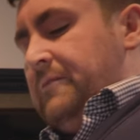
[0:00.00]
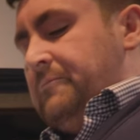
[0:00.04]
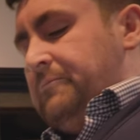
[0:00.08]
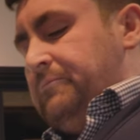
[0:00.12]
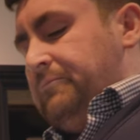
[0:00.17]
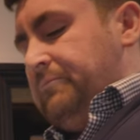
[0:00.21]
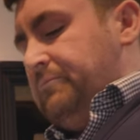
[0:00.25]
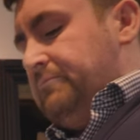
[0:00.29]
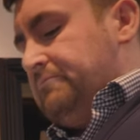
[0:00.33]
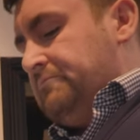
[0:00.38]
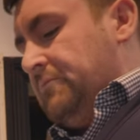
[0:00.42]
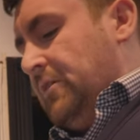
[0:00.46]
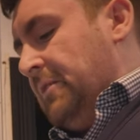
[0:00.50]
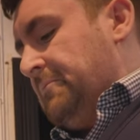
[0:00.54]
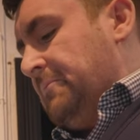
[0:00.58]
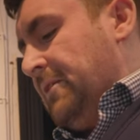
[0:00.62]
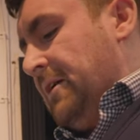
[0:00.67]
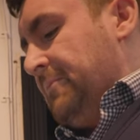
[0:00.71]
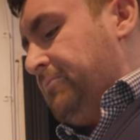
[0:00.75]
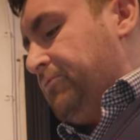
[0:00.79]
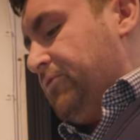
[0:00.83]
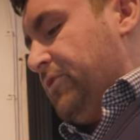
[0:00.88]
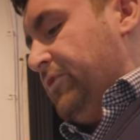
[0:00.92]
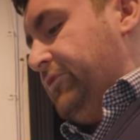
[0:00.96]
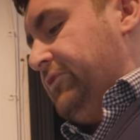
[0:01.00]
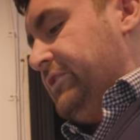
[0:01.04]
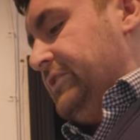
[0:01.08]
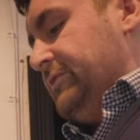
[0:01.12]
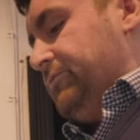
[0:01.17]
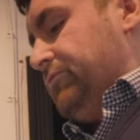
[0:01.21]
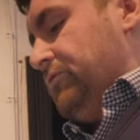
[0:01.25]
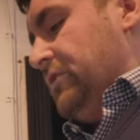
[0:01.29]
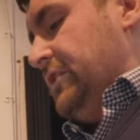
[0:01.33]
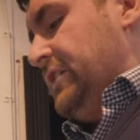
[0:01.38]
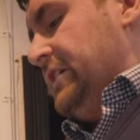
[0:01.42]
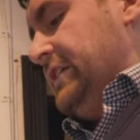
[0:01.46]
I'm my
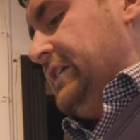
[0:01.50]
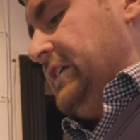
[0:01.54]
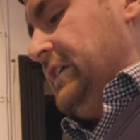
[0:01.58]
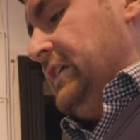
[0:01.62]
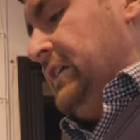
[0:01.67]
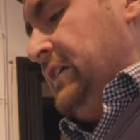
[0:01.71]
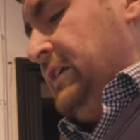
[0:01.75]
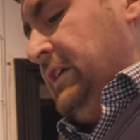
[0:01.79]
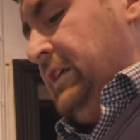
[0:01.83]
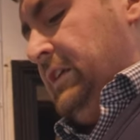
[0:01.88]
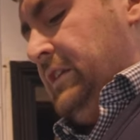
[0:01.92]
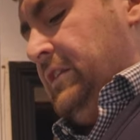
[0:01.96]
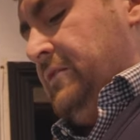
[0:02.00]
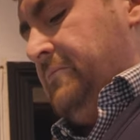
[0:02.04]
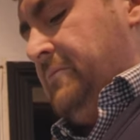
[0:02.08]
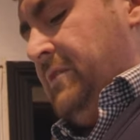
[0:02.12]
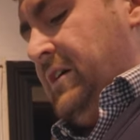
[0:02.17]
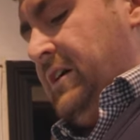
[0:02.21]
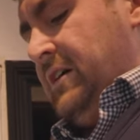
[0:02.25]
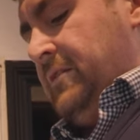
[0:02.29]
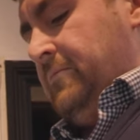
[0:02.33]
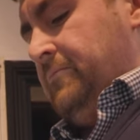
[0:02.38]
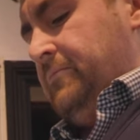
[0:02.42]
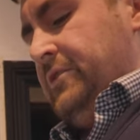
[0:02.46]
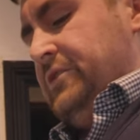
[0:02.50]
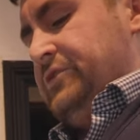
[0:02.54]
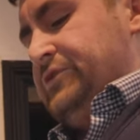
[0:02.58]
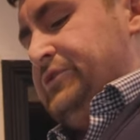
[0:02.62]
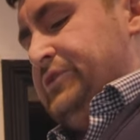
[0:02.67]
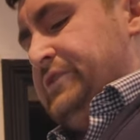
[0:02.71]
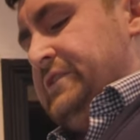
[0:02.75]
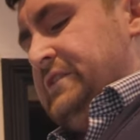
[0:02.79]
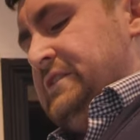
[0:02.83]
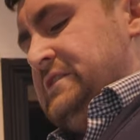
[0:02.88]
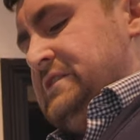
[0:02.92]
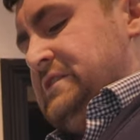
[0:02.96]
profit's really in the man, but as
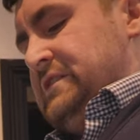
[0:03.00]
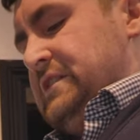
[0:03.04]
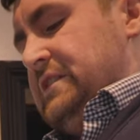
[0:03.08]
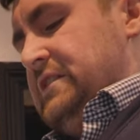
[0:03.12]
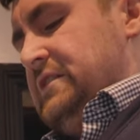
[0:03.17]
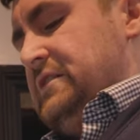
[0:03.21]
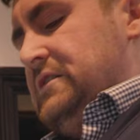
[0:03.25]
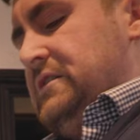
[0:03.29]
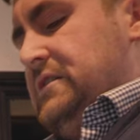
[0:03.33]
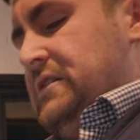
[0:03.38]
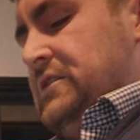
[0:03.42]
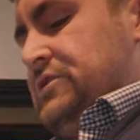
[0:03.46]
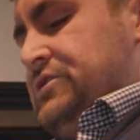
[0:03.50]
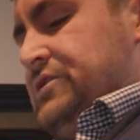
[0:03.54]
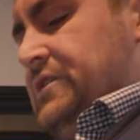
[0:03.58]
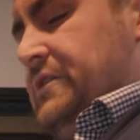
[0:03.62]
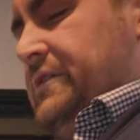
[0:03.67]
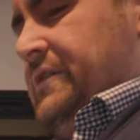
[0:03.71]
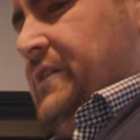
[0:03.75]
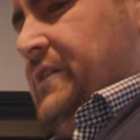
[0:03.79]
you can see, look, I'll show